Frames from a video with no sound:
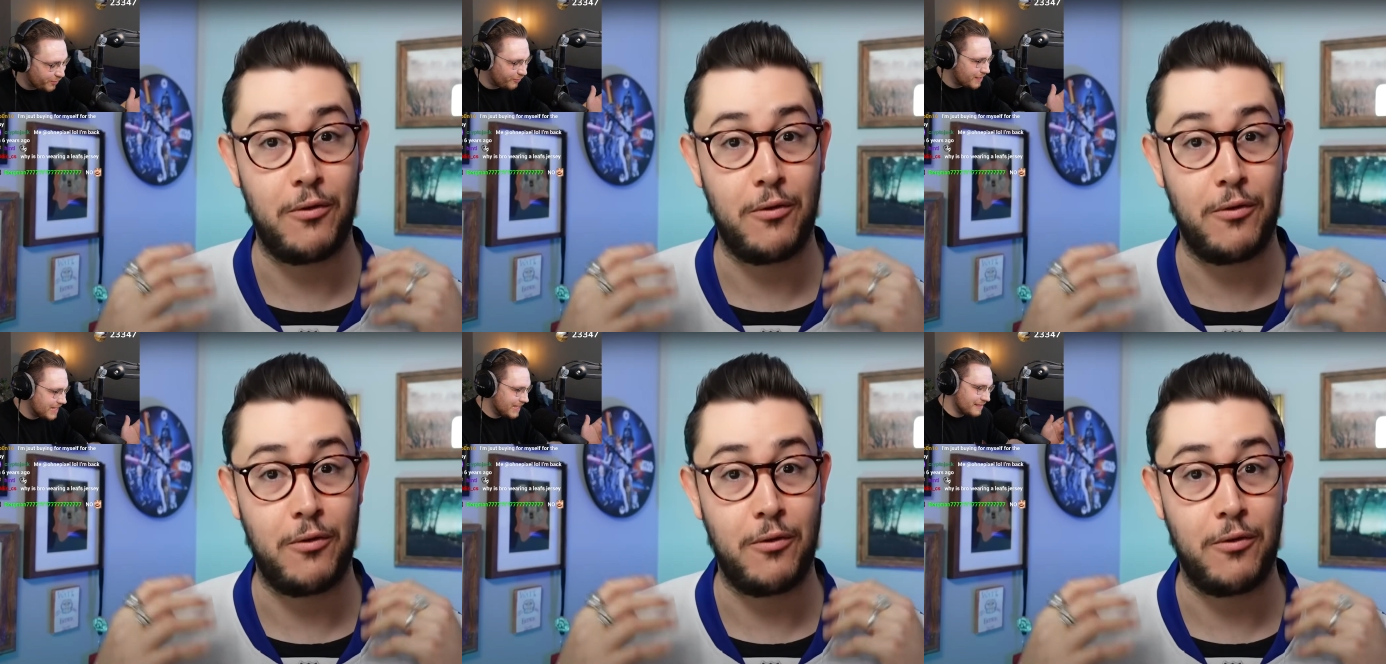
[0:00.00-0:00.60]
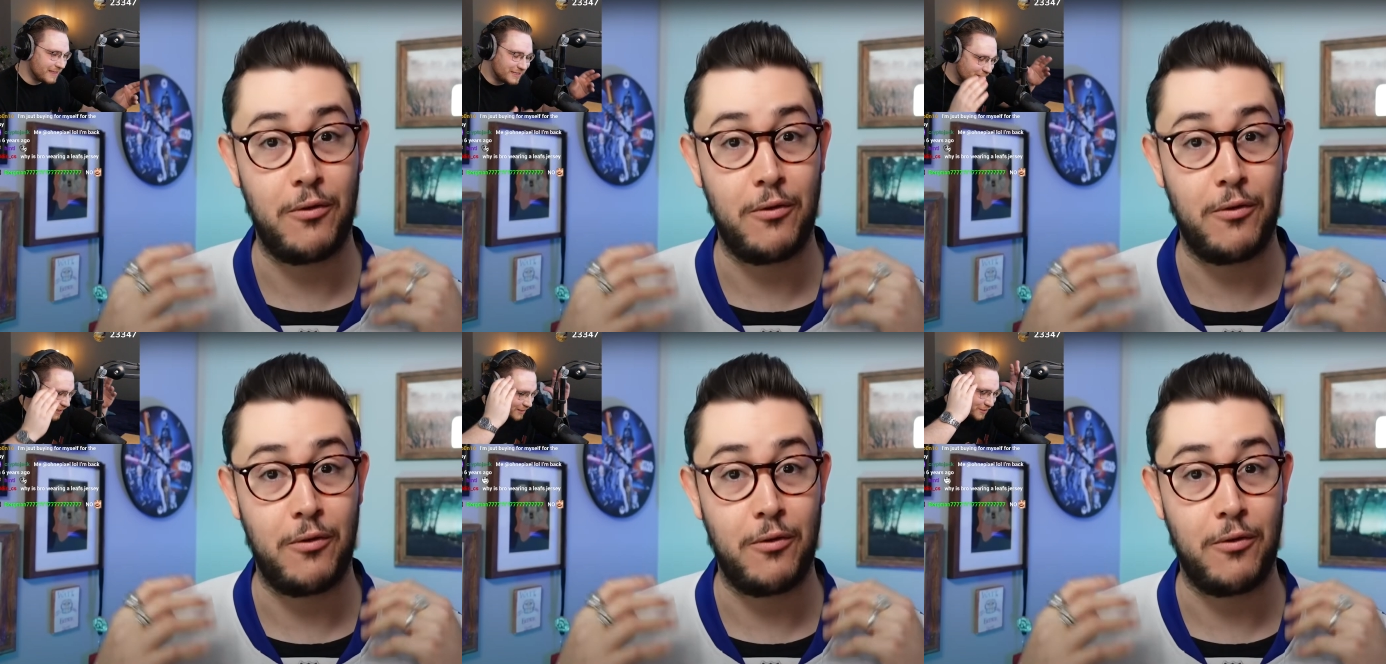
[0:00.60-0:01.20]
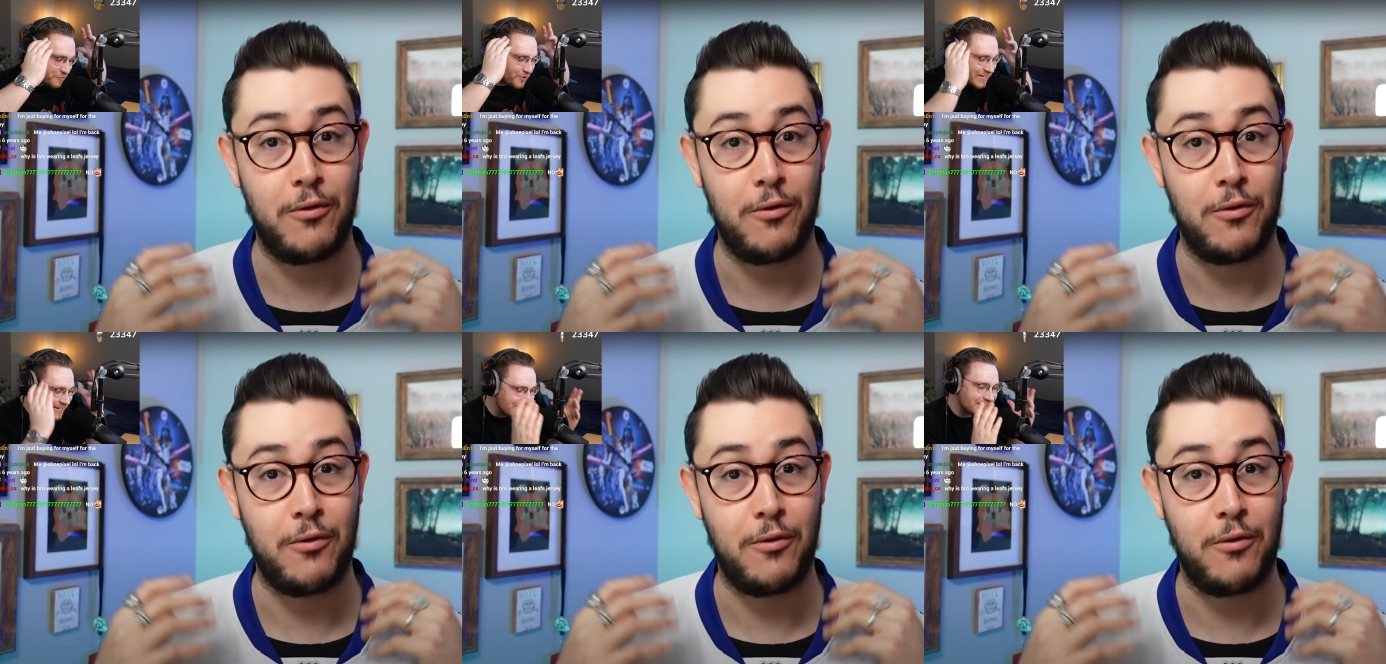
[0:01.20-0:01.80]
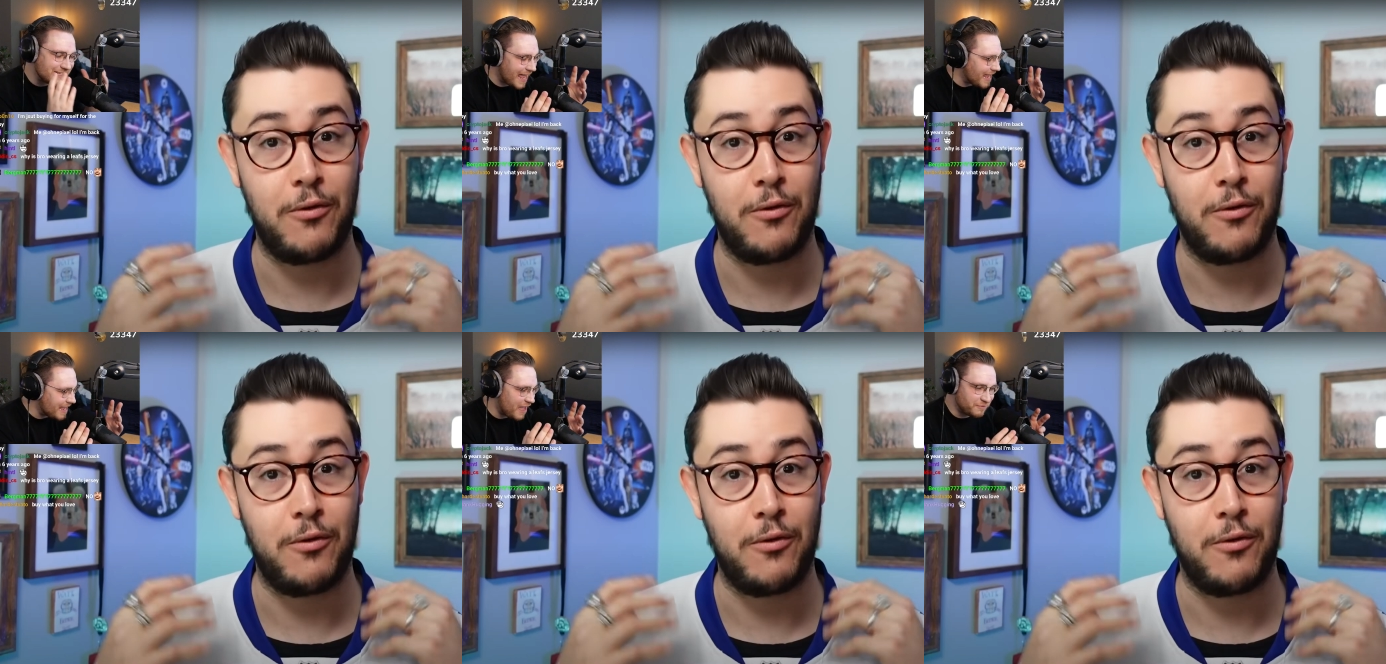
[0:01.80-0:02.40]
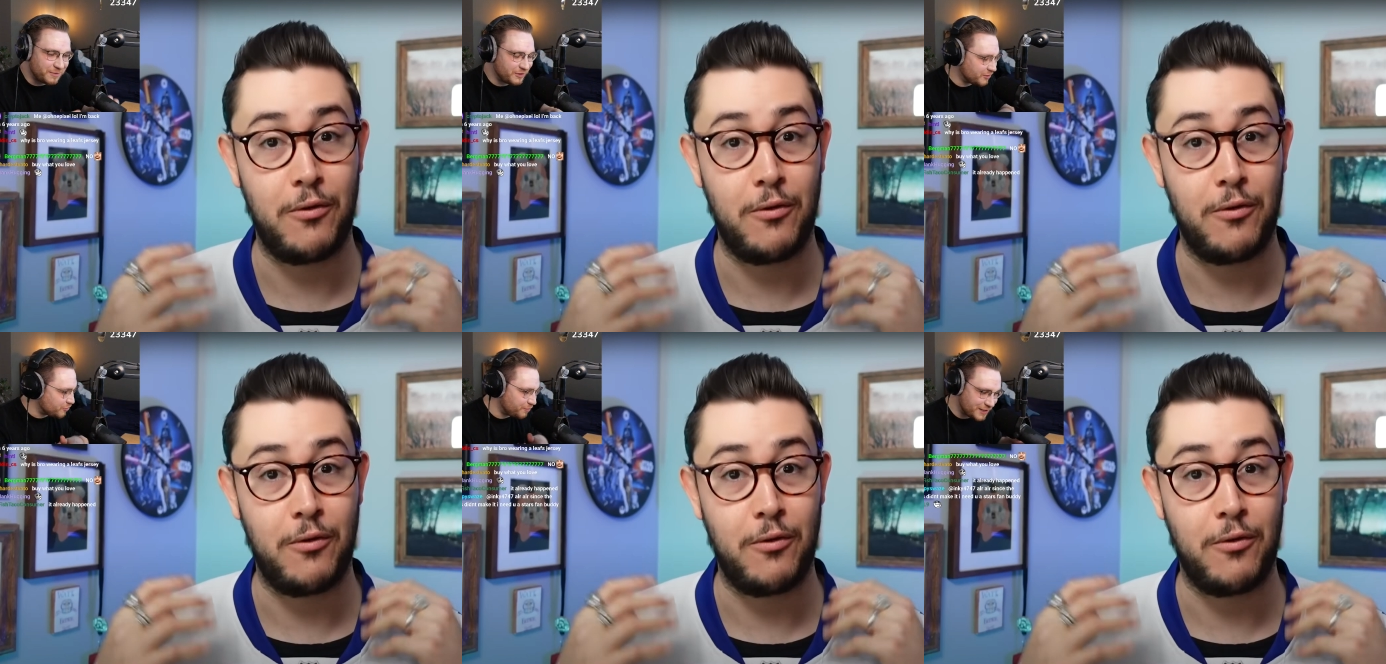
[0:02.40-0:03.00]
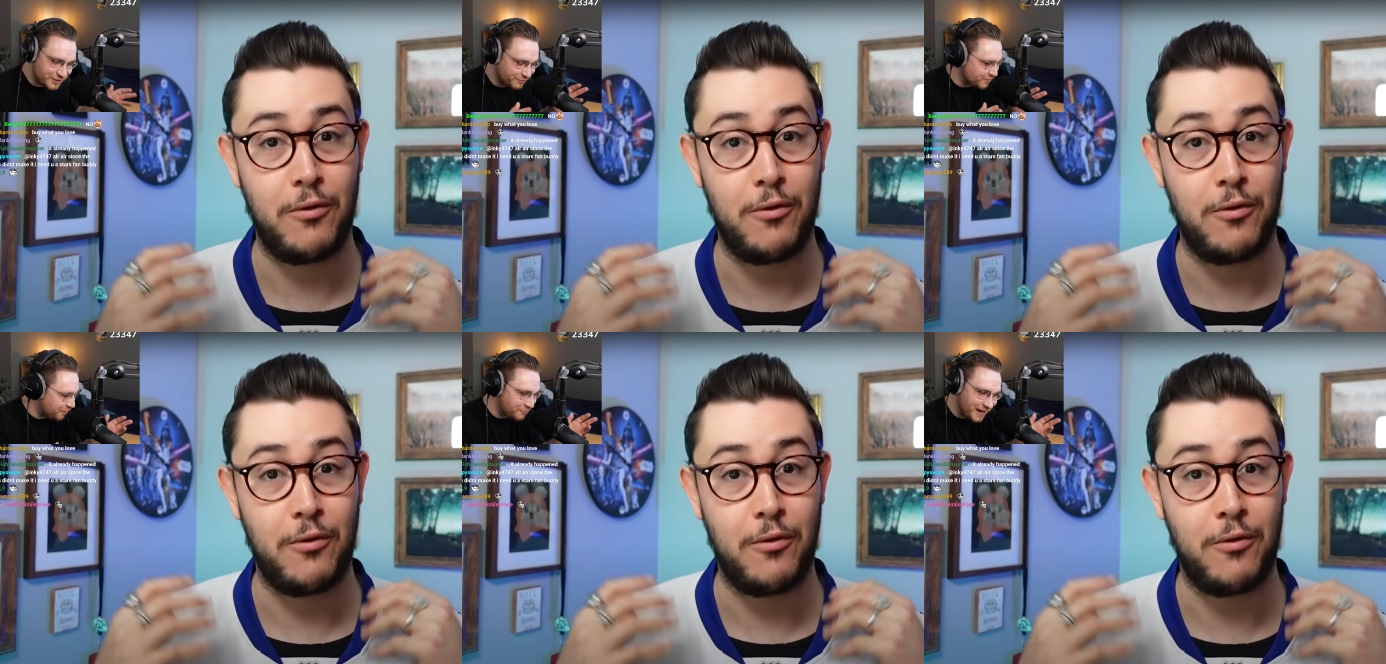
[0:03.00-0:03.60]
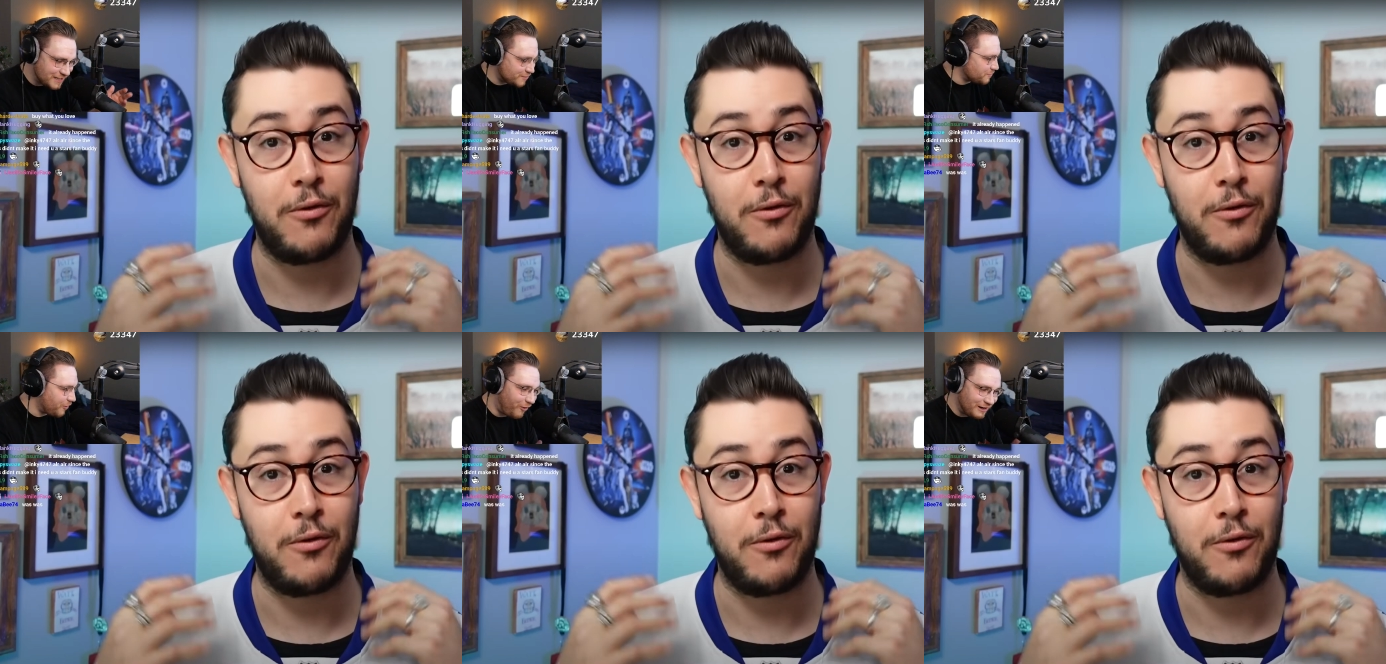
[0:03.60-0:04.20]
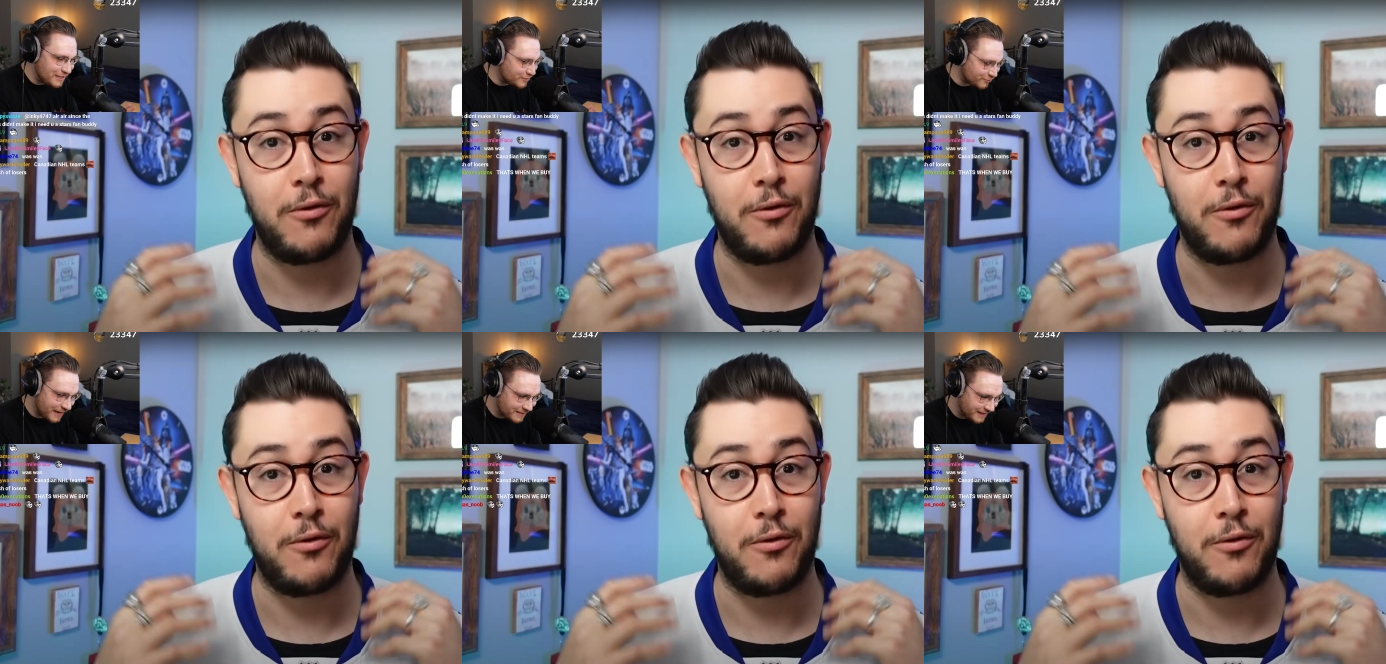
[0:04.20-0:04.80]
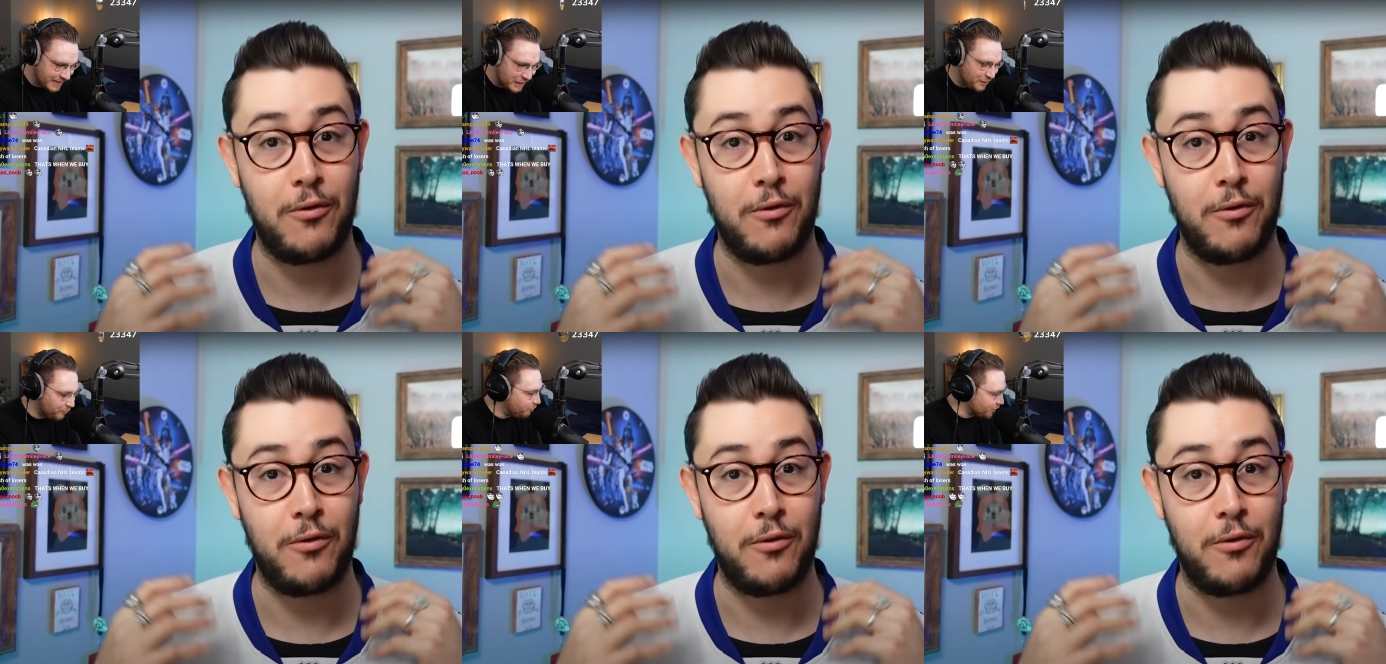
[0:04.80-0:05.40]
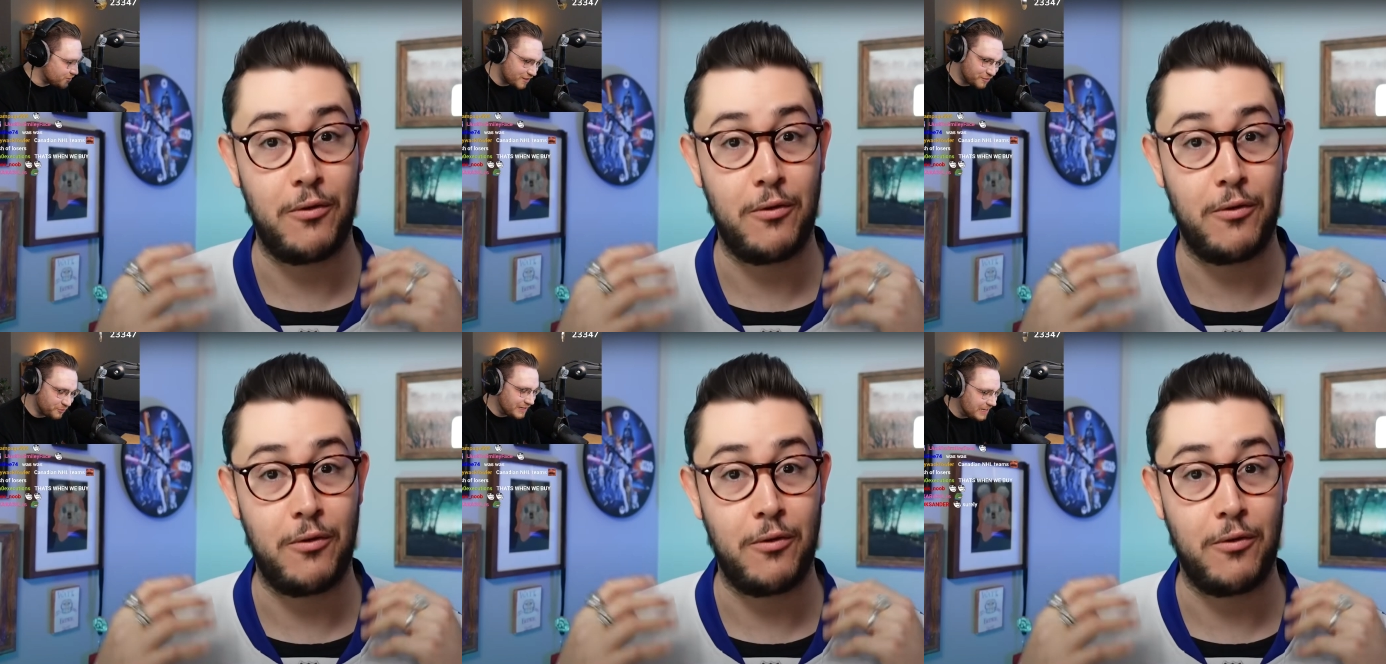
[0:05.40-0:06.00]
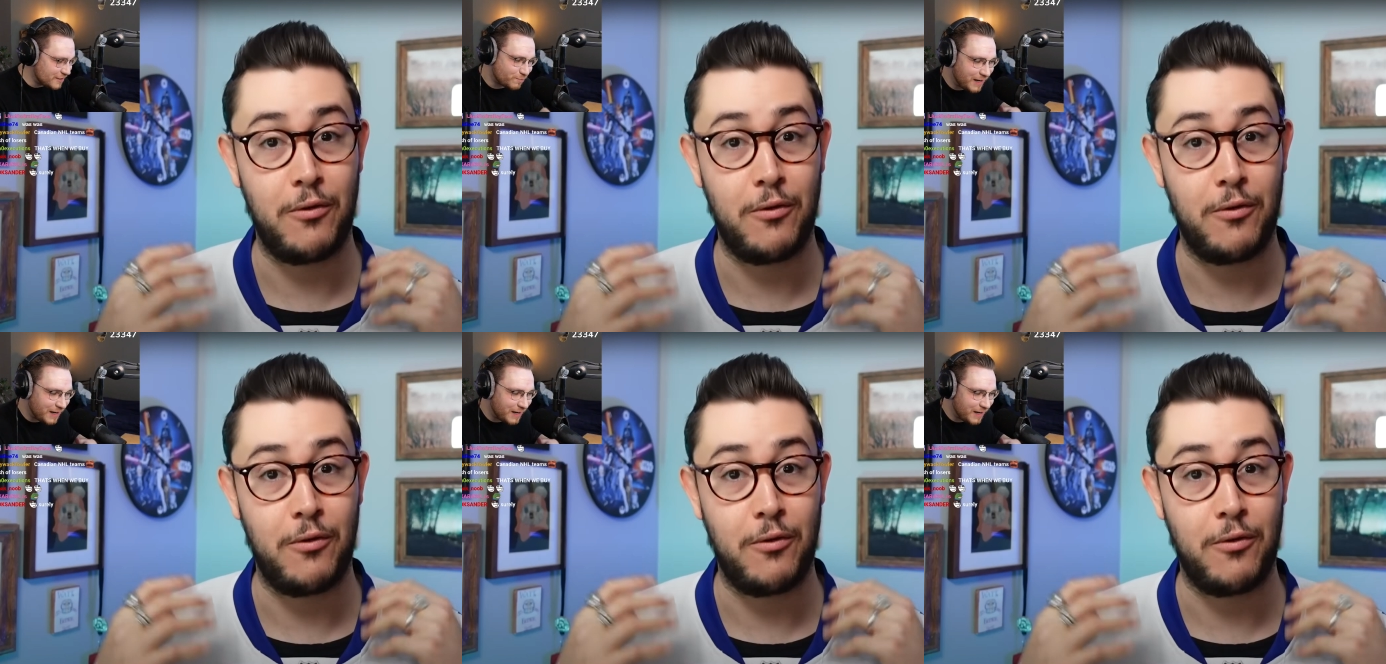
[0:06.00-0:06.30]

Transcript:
Speaker 1: bro. It's the it's the release day. Everybody on Twitch goes crazy. We are all here together, watching the release,